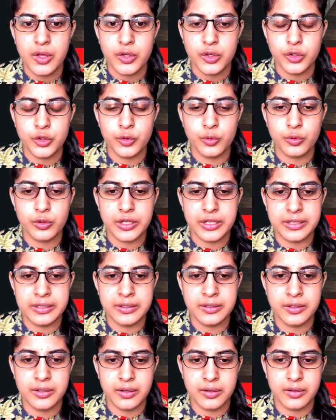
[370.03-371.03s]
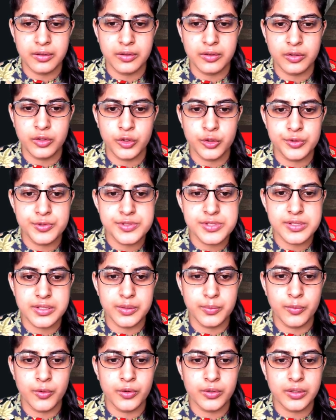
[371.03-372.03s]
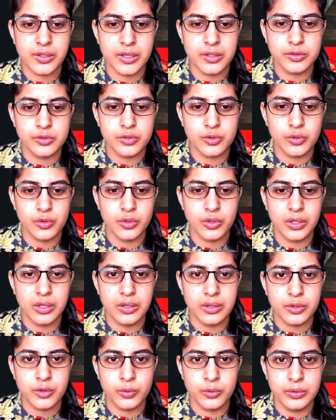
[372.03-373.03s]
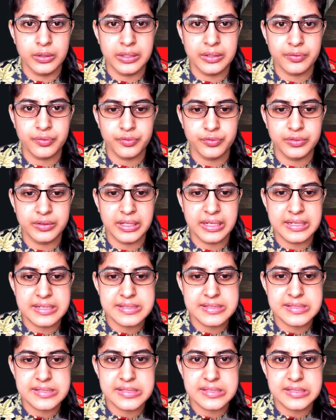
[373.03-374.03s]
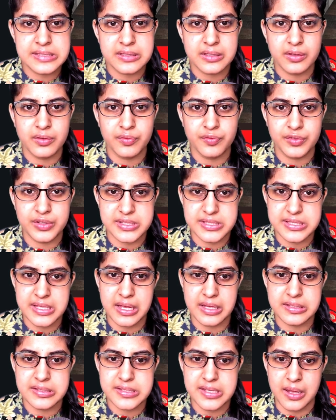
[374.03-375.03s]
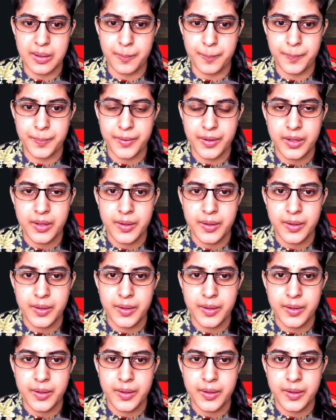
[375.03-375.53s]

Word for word: you can use a remote control to lift these facades up